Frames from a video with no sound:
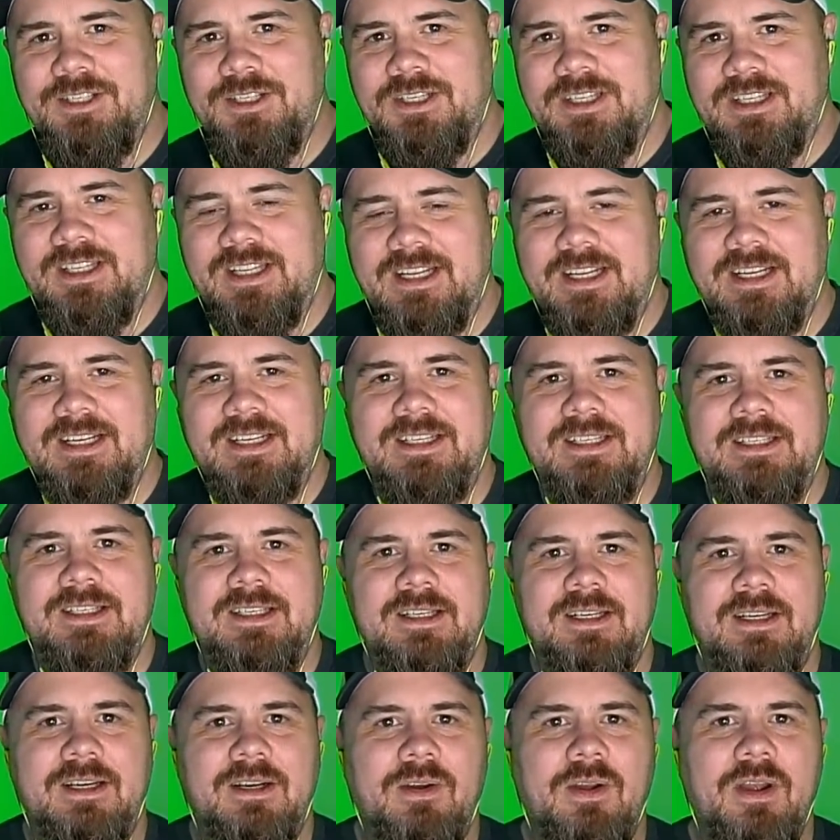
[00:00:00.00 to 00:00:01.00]
Linux.
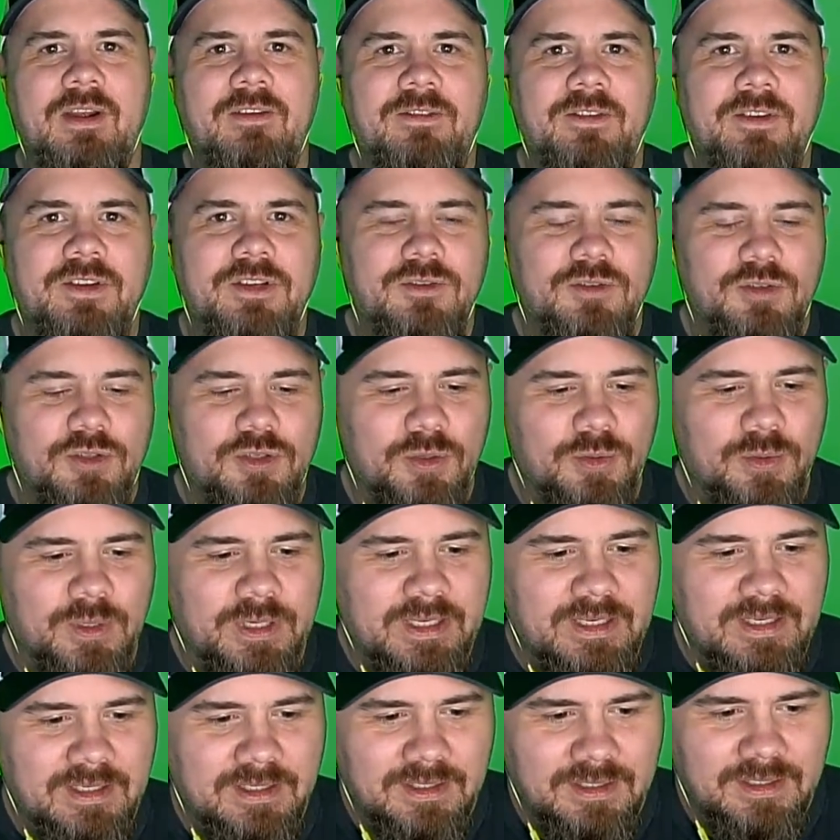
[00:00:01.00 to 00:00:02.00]
However you do
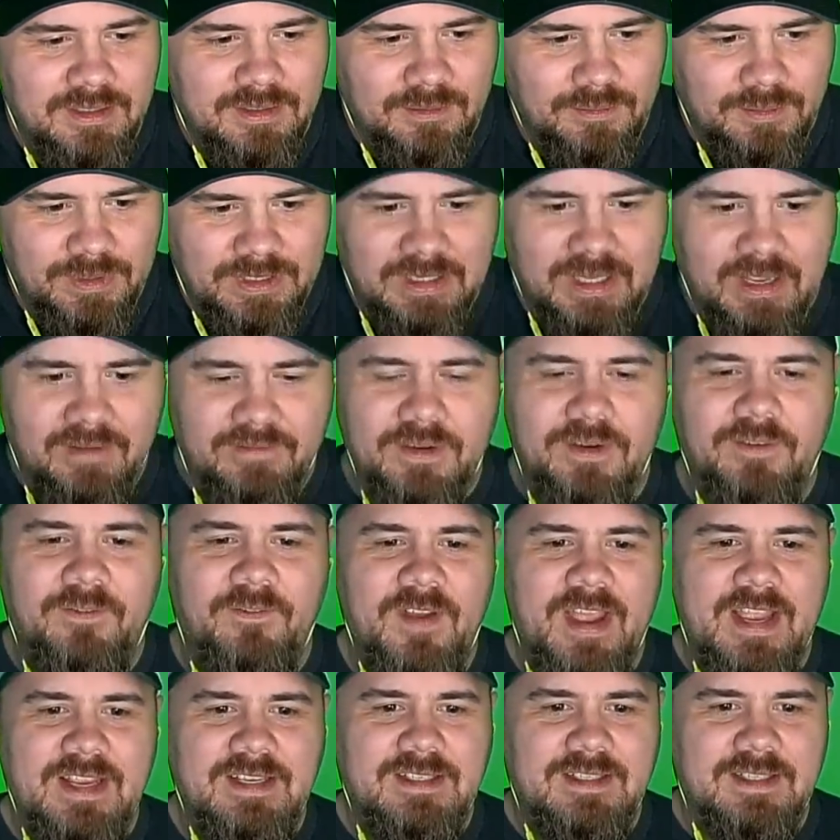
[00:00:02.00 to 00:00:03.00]
it, we love your
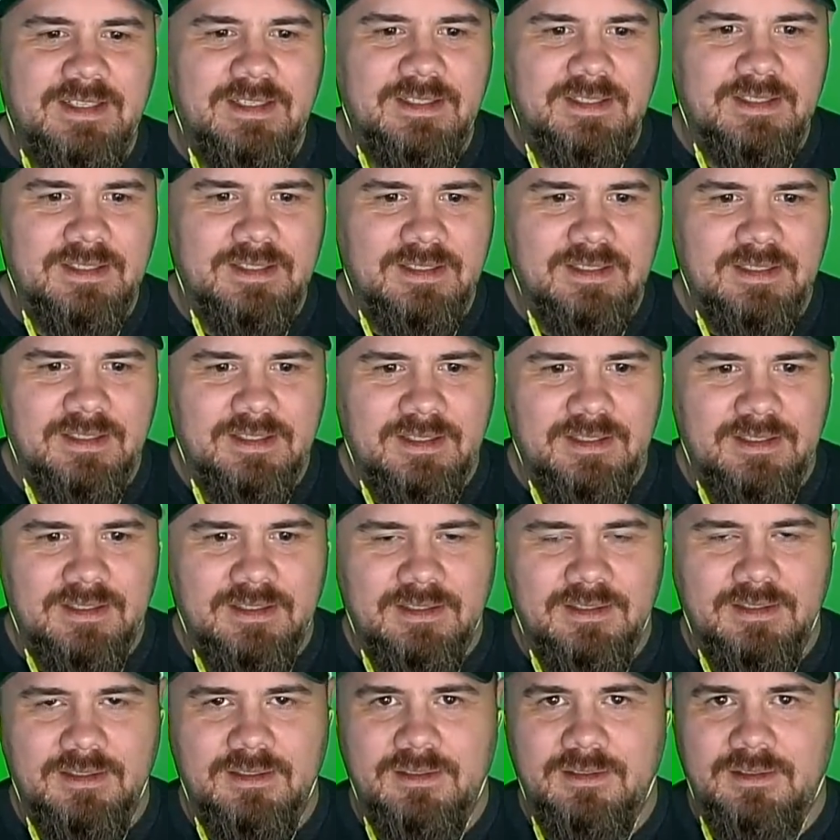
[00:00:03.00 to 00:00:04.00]
faces.
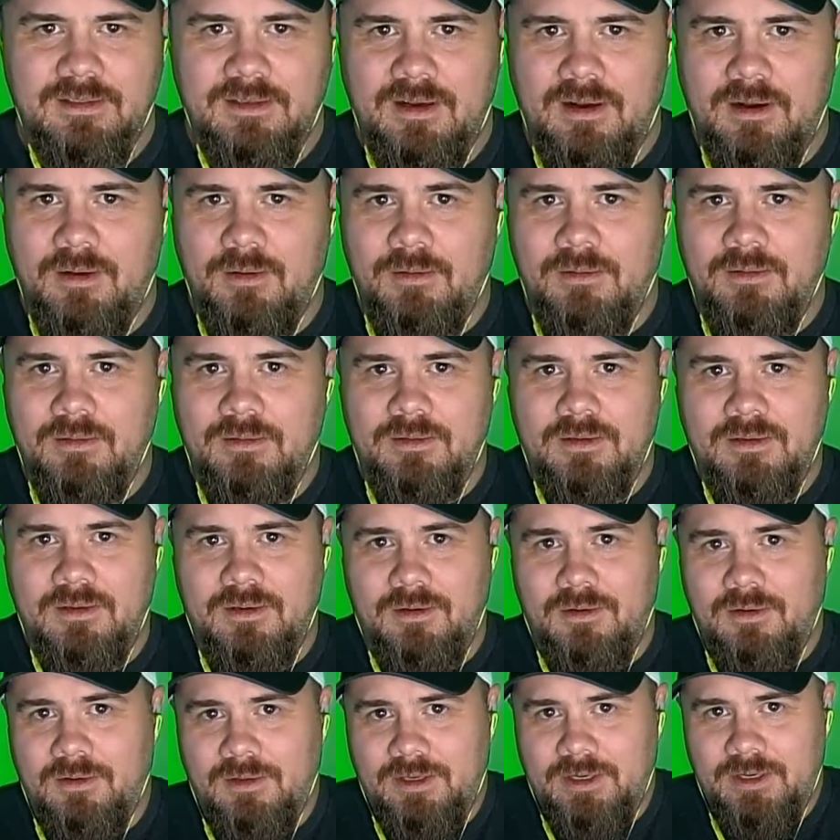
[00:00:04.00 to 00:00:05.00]
Our
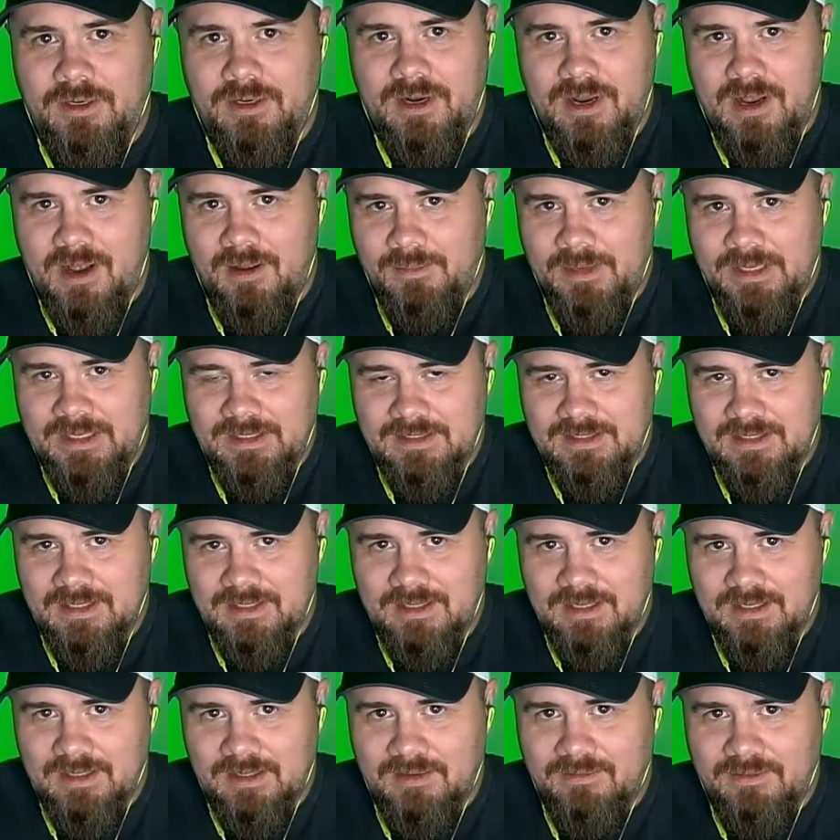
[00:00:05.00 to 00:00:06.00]
earlier comment said
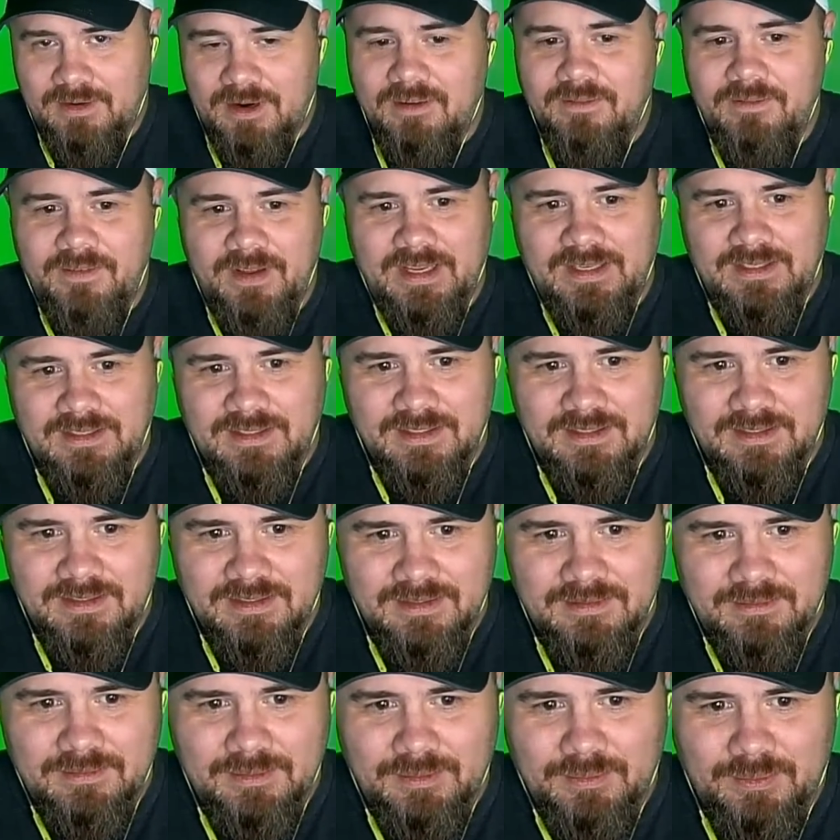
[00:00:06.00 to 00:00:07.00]
they love our
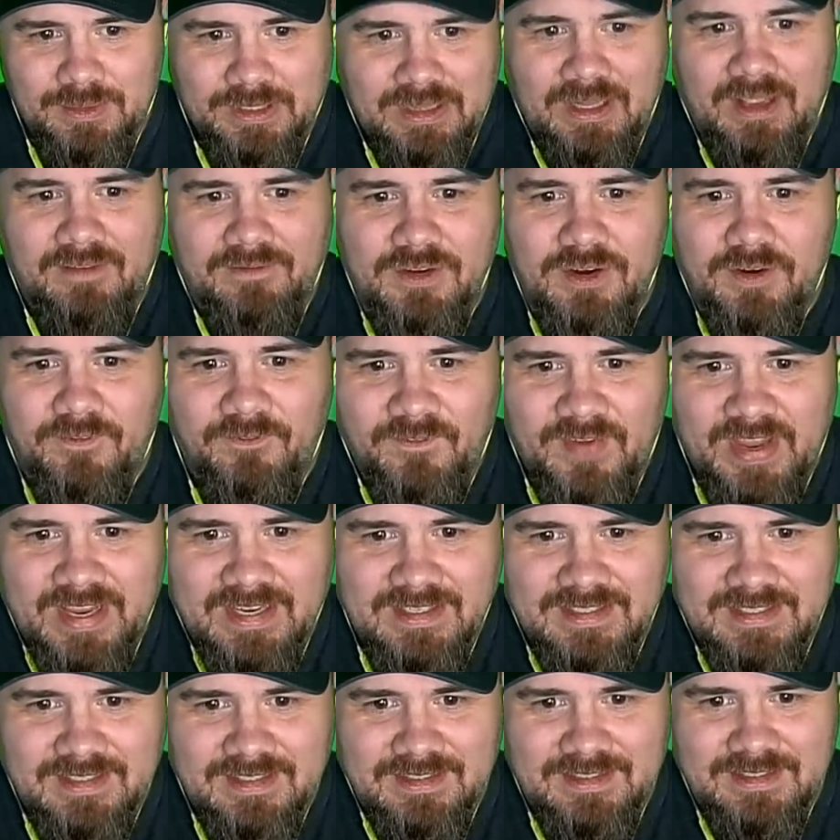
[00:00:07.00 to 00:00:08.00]
faces, but we love your
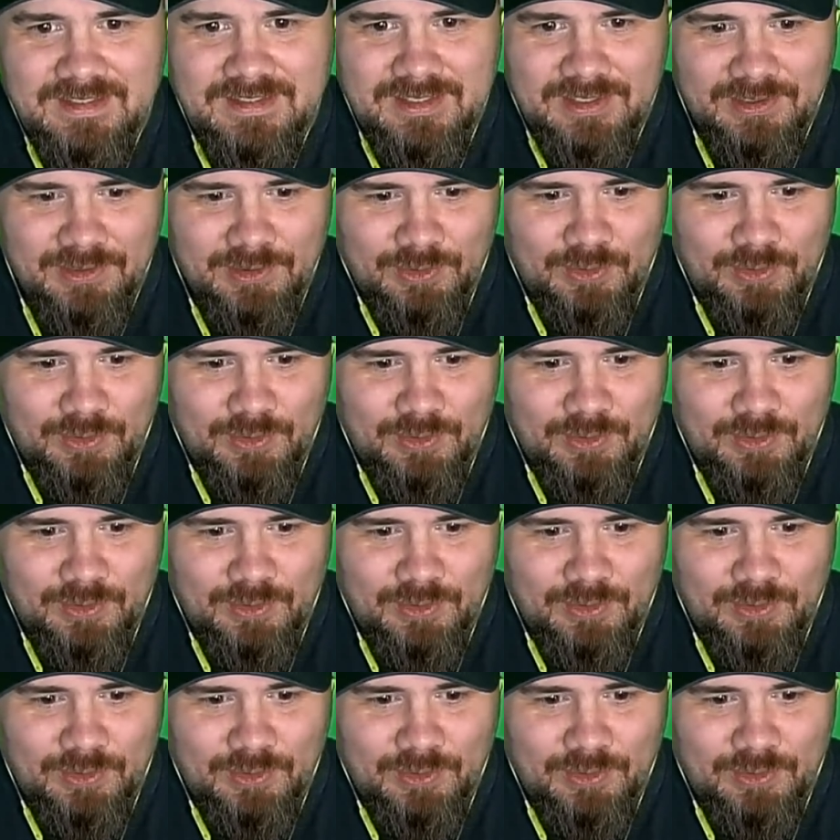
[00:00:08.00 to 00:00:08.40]
faces too.